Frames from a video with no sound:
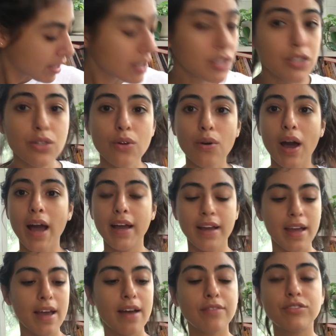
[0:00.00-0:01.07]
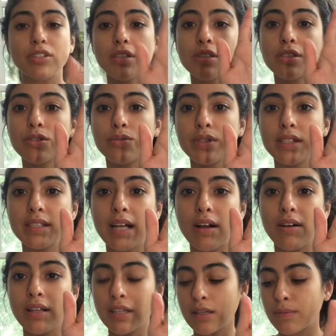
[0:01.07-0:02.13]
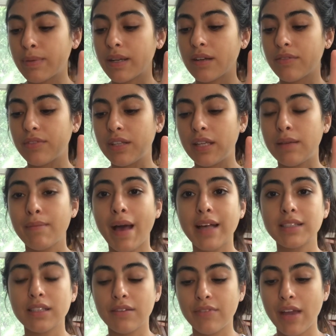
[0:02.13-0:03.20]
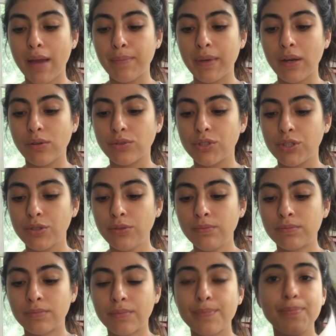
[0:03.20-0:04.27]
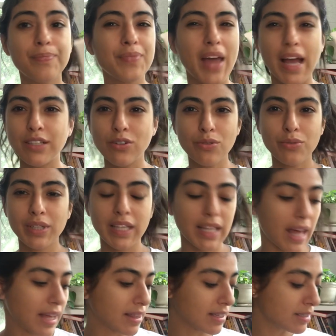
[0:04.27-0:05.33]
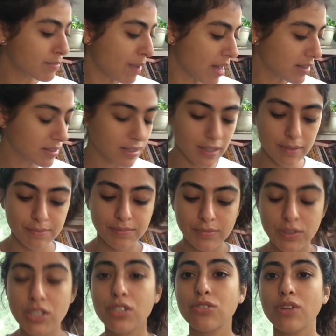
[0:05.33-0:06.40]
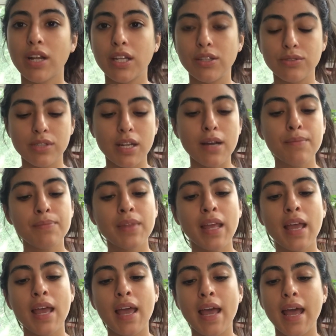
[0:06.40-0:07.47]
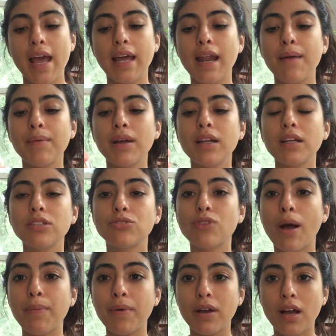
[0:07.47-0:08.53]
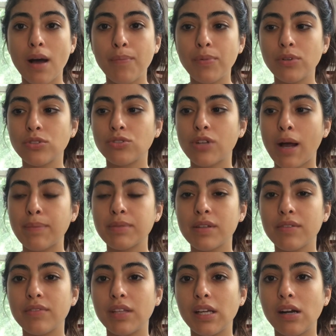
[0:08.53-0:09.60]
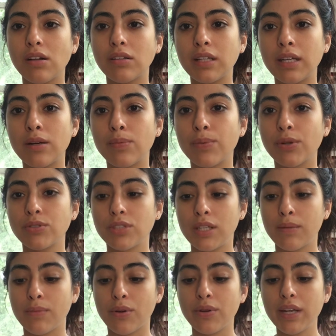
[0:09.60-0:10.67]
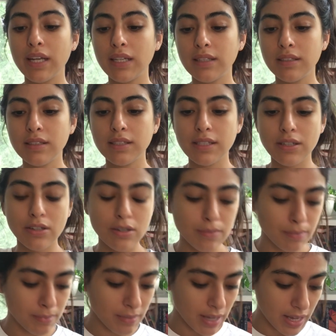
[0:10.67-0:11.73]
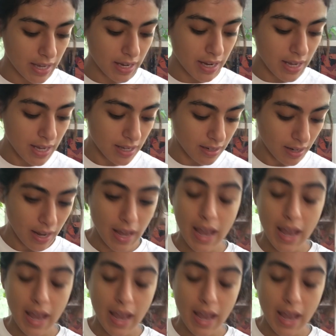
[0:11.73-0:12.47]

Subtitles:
So I have just squeezed out a little bit of the mask VIP02. I don't really like this mask. I'm just trying to use it up. And I'm going to drop a couple drops of the Oligo Protein Marine serum in it.